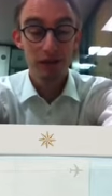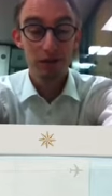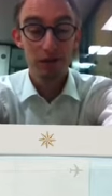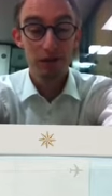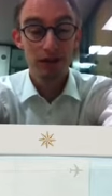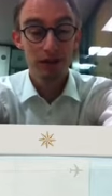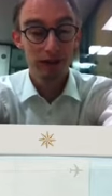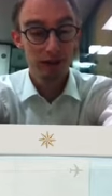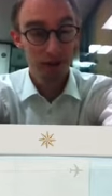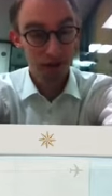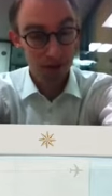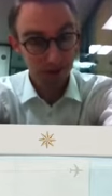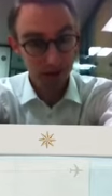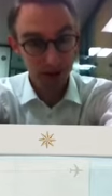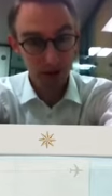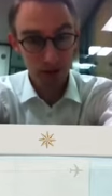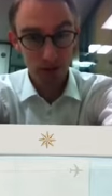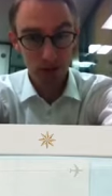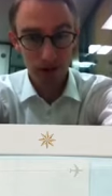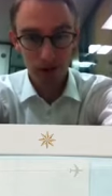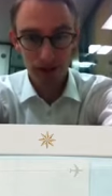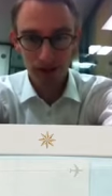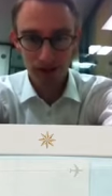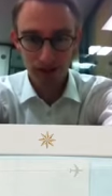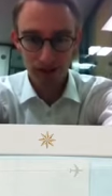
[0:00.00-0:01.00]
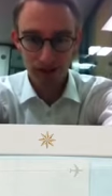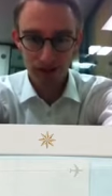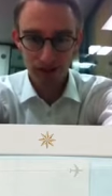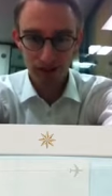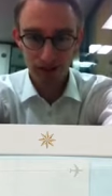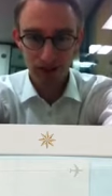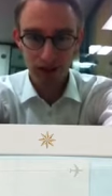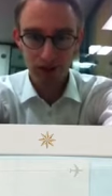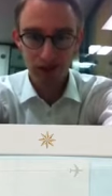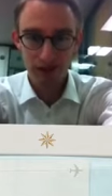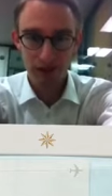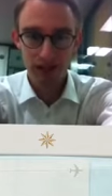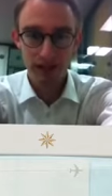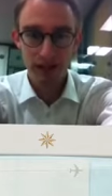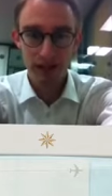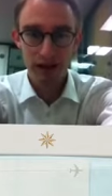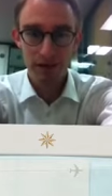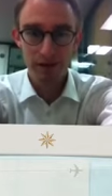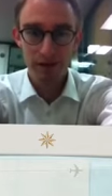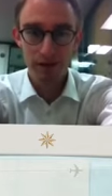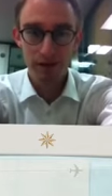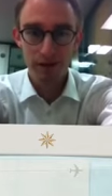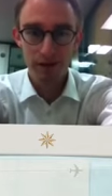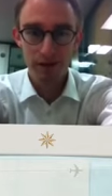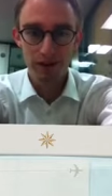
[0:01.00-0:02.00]
But in the meanwhile, already
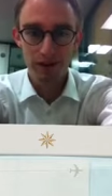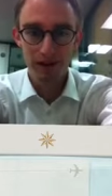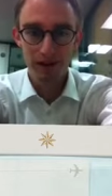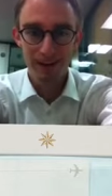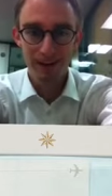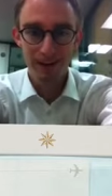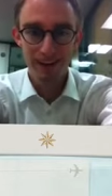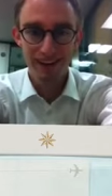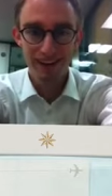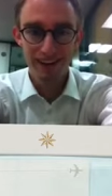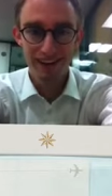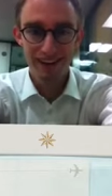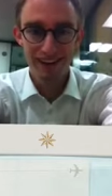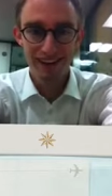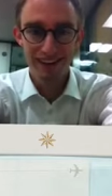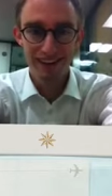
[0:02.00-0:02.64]
happy birthday